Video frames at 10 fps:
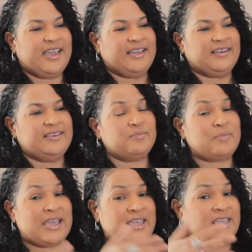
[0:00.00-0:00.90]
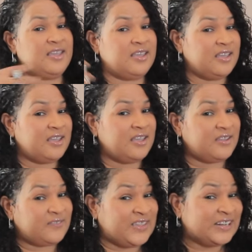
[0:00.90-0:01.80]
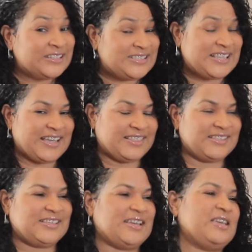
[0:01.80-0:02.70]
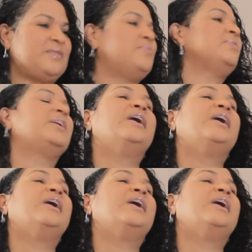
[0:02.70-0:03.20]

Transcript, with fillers: And my fiance at the time